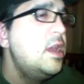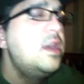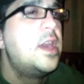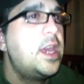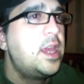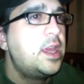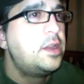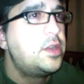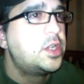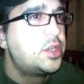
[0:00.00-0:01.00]
It,
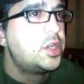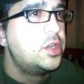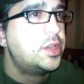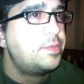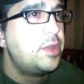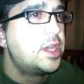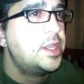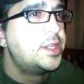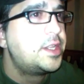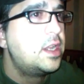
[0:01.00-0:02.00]
it just shows
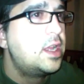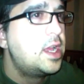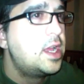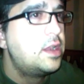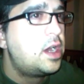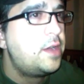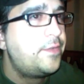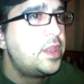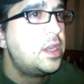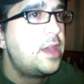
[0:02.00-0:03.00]
because I
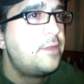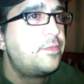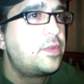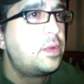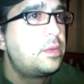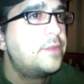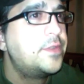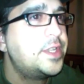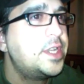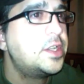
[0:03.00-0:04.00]
often have
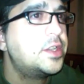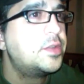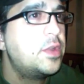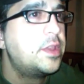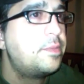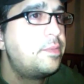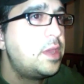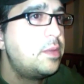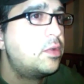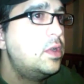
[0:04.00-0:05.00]
conversations with
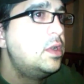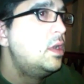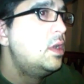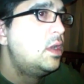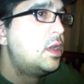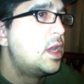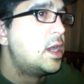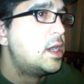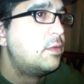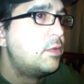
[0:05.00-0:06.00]
people,
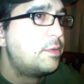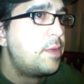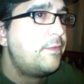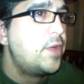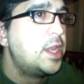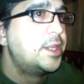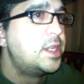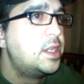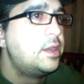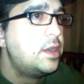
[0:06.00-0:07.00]
uh, with my
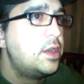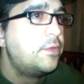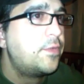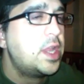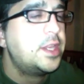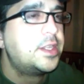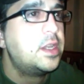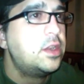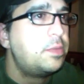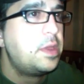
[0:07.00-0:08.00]
friends and new friends
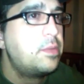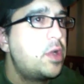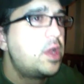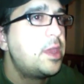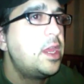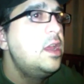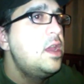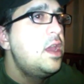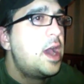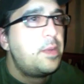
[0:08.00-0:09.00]
and new people I meet
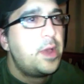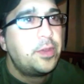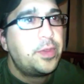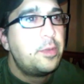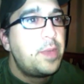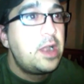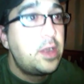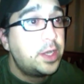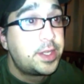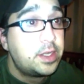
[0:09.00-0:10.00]
about their
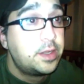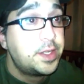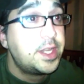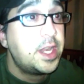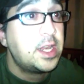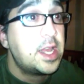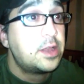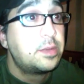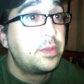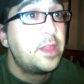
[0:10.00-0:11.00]
parents sitting
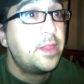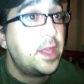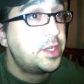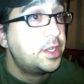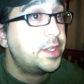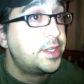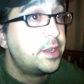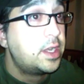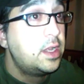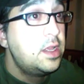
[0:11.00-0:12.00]
down to play Legend of
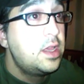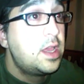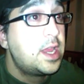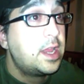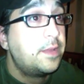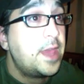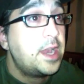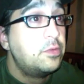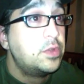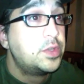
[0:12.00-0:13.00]
Zelda, and
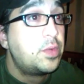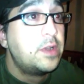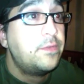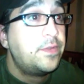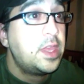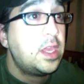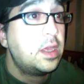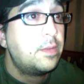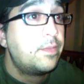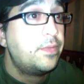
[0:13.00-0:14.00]
that it was one of
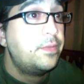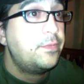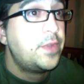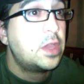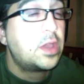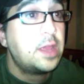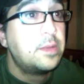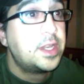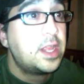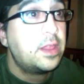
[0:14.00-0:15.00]
the video
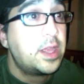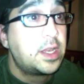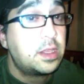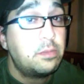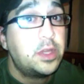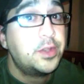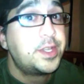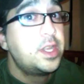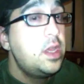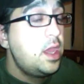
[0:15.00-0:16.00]
games that they liked the
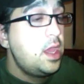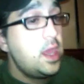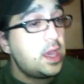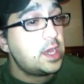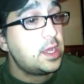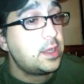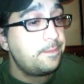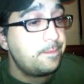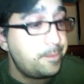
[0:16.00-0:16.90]
most. Uh,